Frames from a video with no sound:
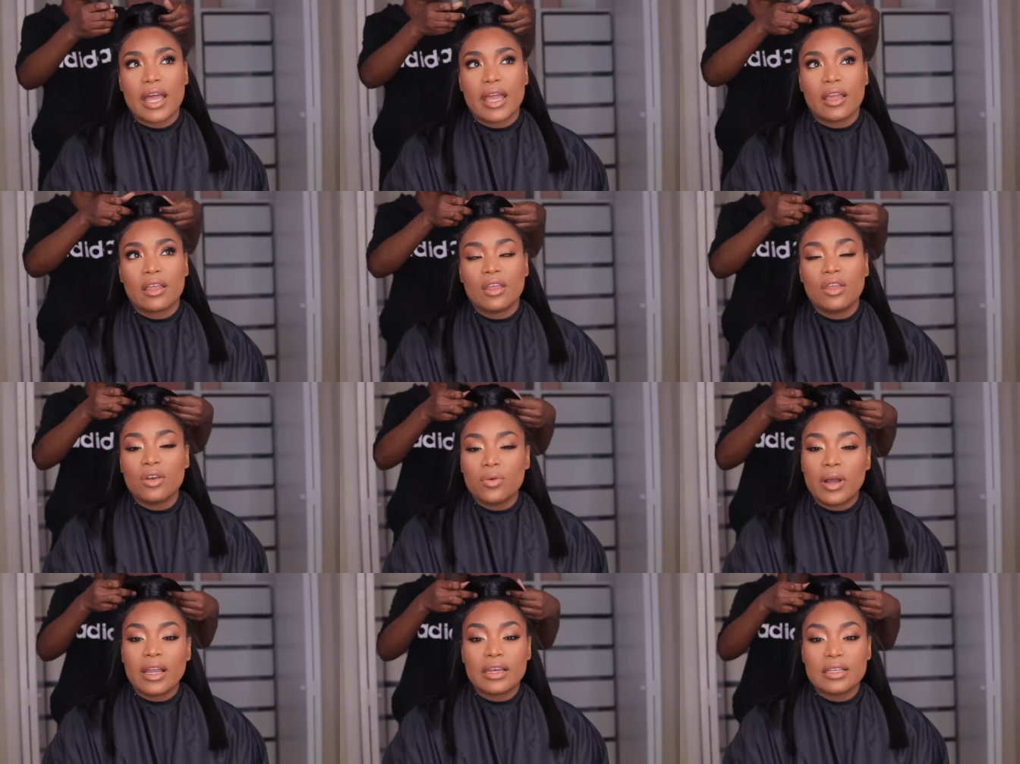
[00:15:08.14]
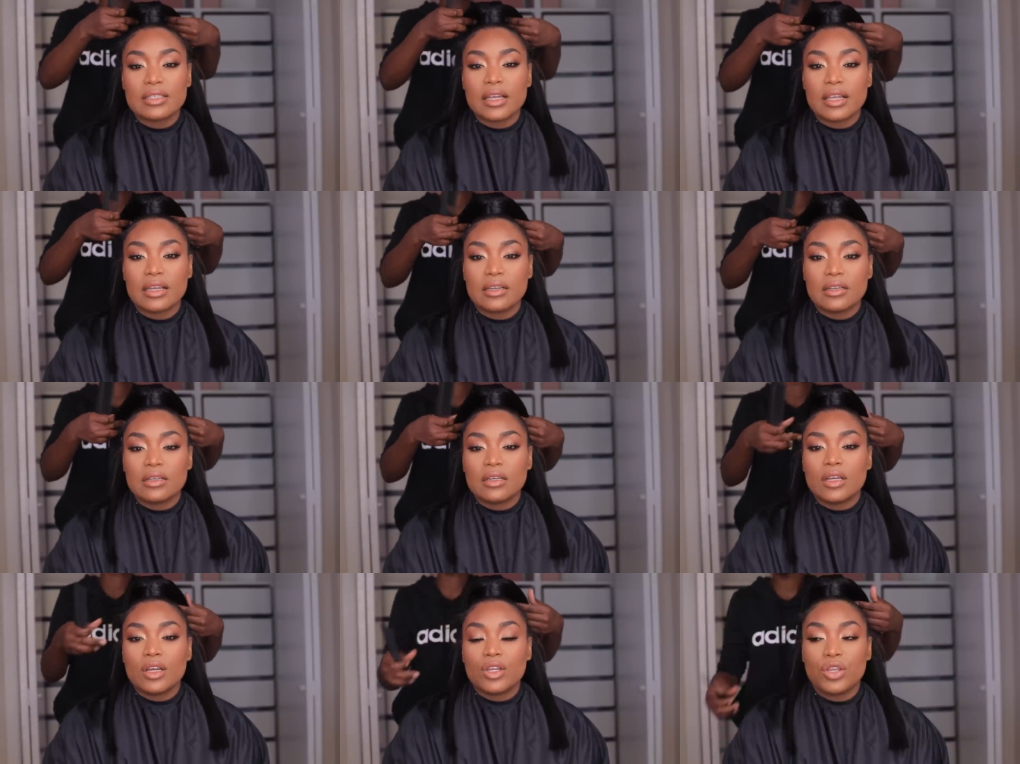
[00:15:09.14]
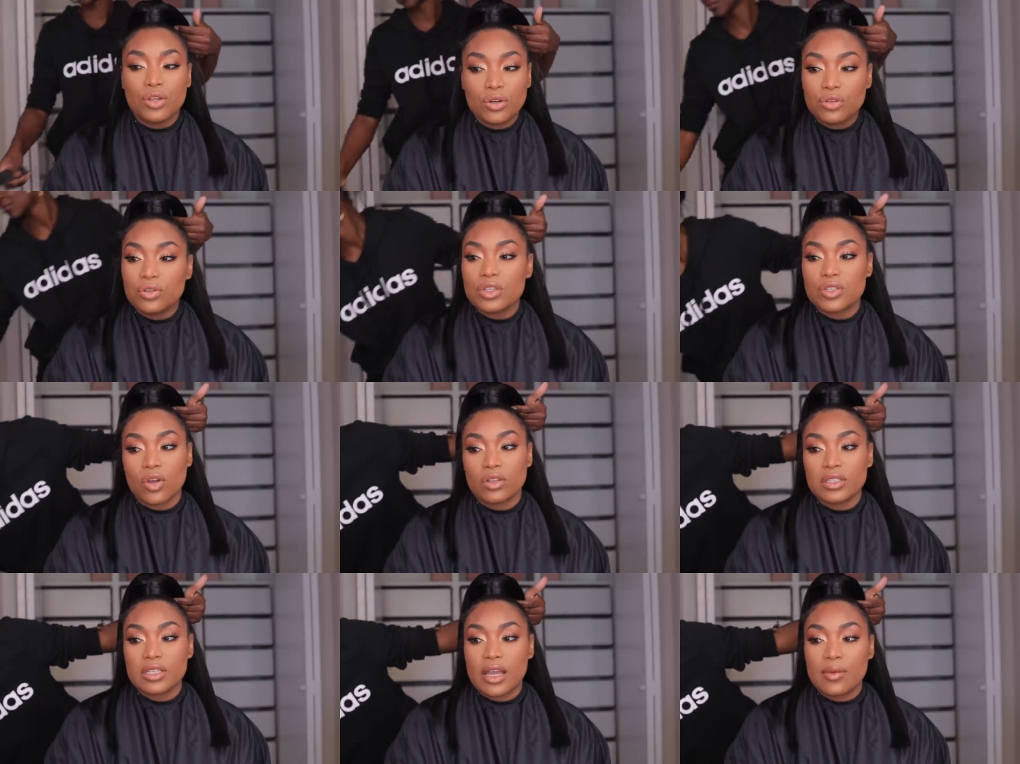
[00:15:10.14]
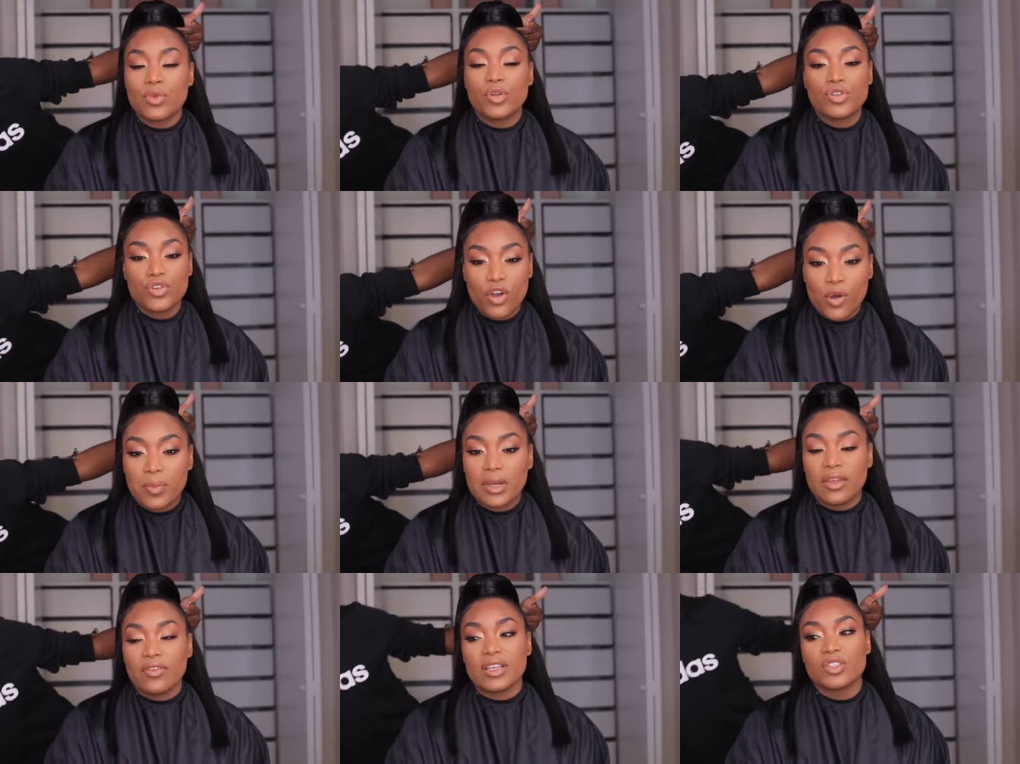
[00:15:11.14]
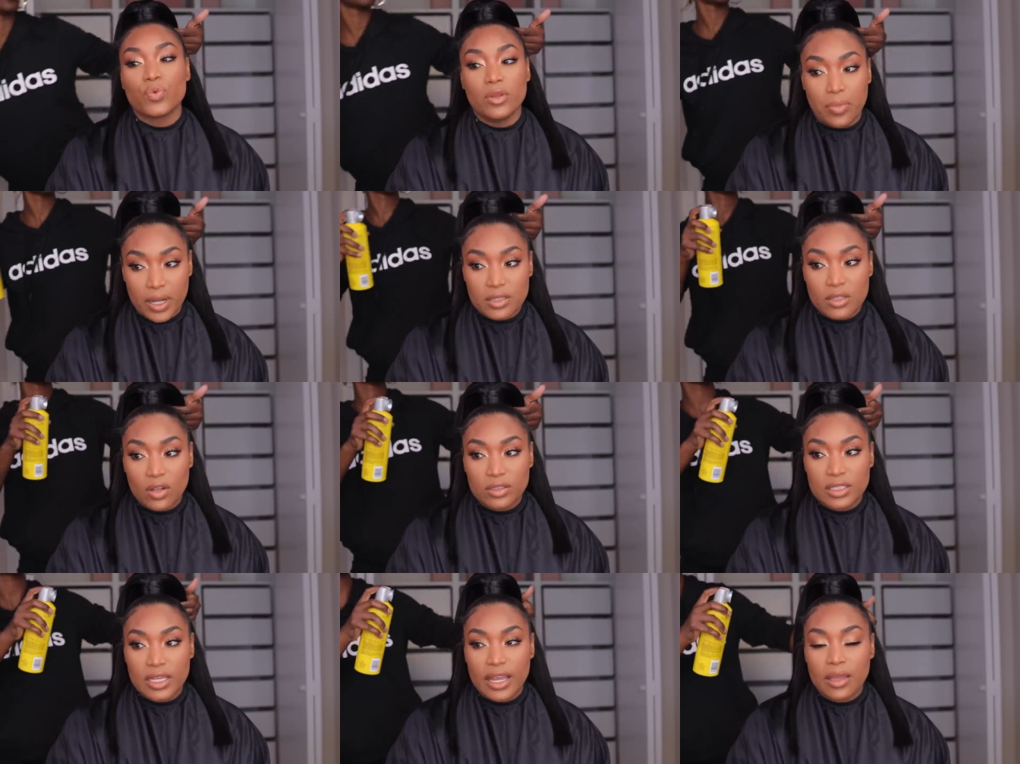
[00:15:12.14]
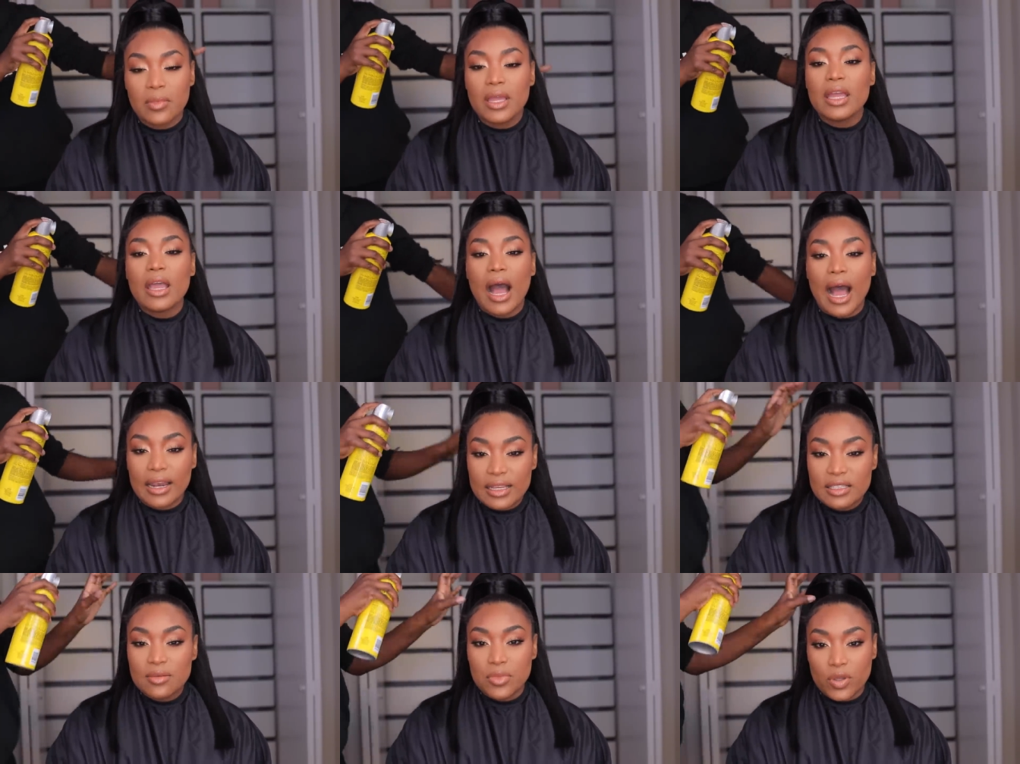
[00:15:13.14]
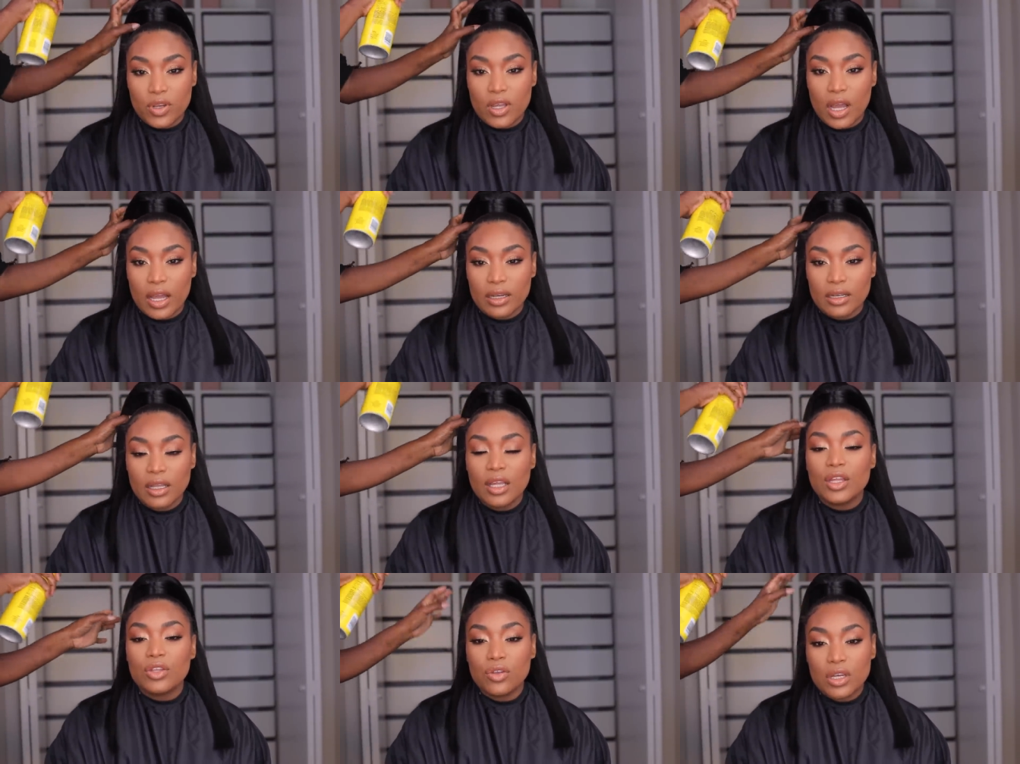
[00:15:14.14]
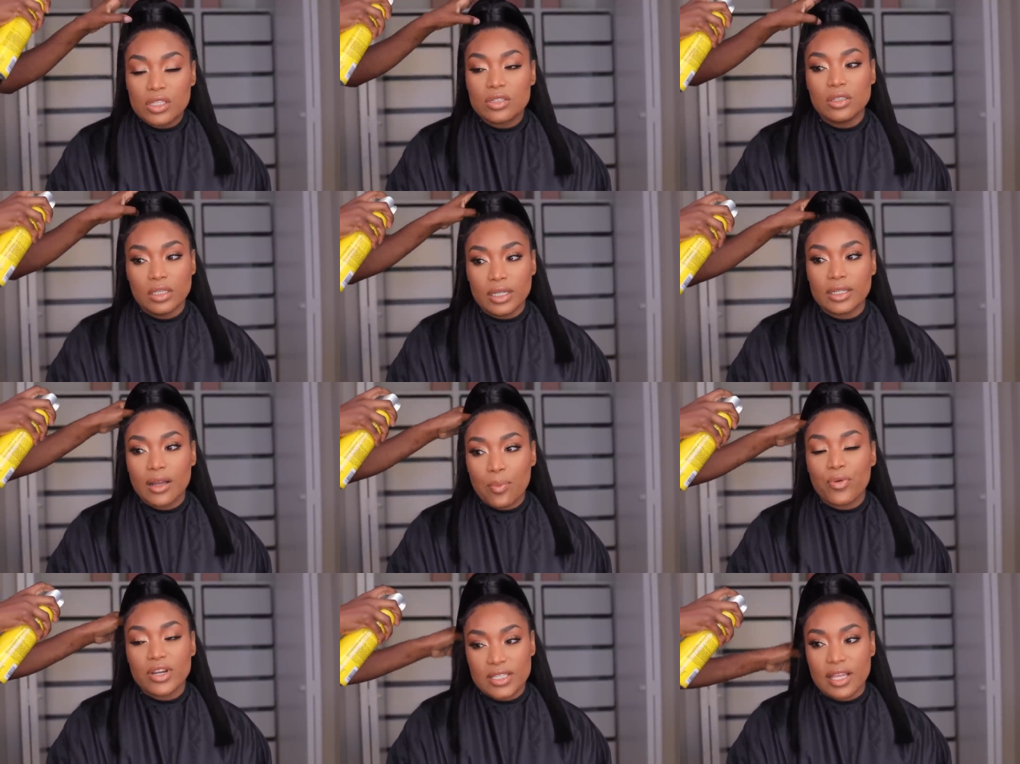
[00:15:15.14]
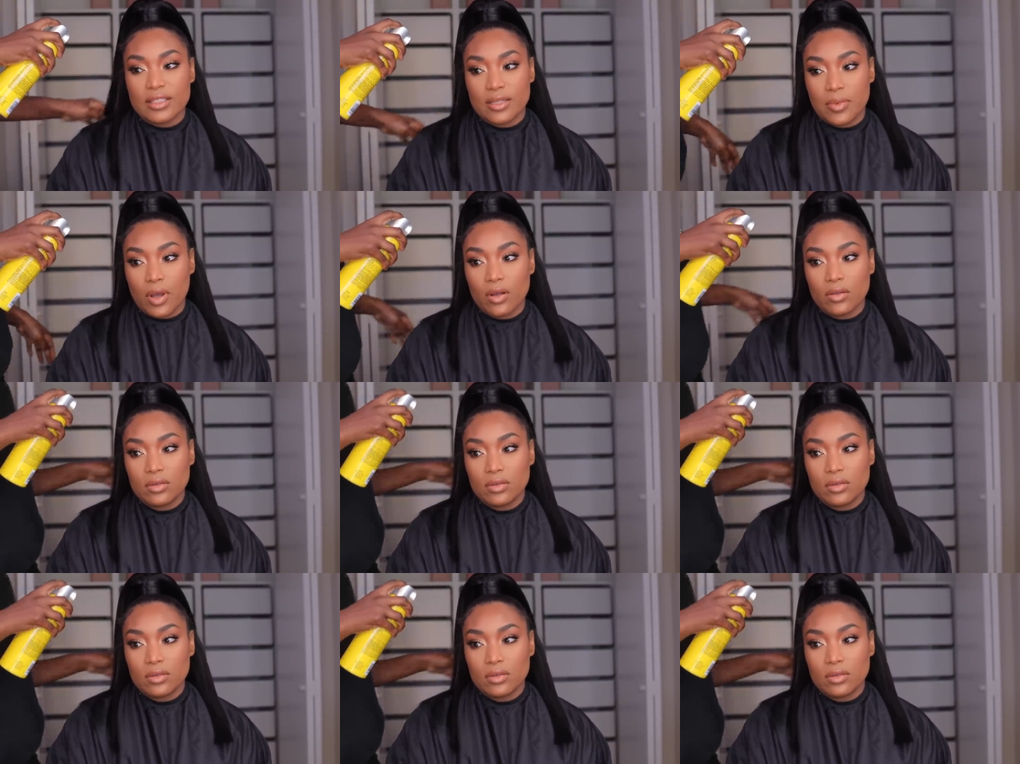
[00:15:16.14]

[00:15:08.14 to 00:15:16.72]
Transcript: like, you know what, Edison, you don't do this all the time. You show up in events with buns all the time. At least in BeautyCon, you need to look presentable.